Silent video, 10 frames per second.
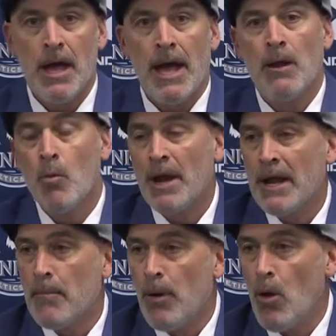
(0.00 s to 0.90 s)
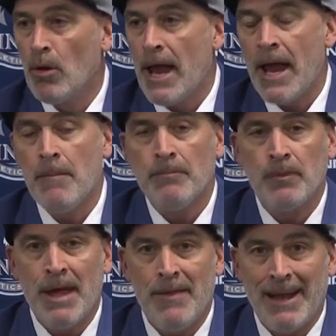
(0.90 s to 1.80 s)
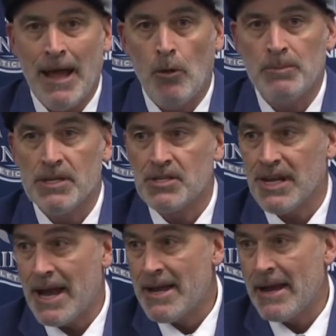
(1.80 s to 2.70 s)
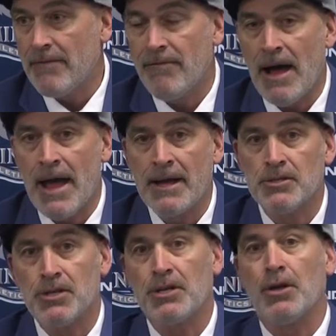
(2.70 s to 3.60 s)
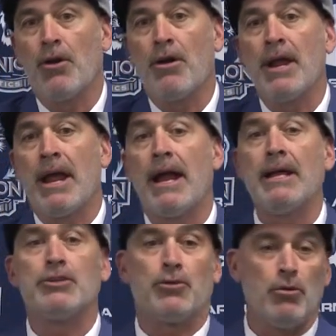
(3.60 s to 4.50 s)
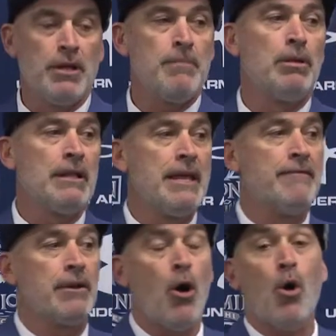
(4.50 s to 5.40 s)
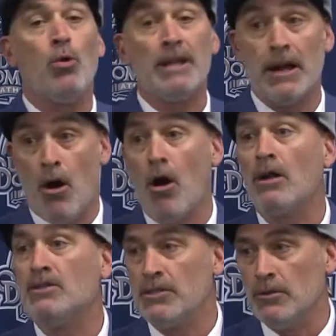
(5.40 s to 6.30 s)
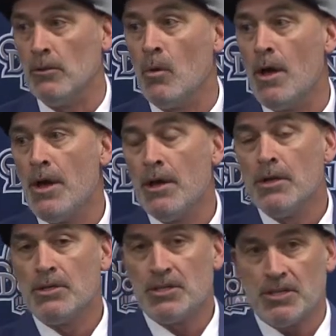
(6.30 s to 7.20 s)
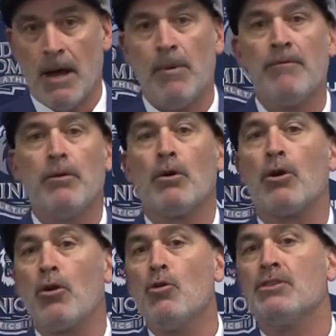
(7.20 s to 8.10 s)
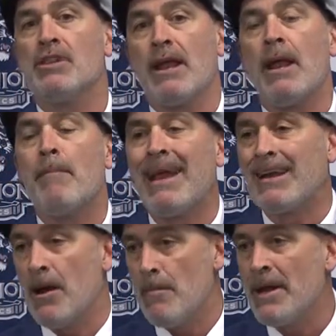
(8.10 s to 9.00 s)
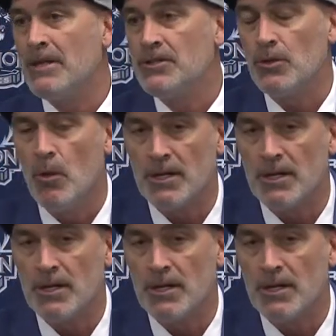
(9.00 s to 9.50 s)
and winning a bowl game, and that helped us in identifying, securing, and I truly believe in holding on to some of the recruits that had been committed to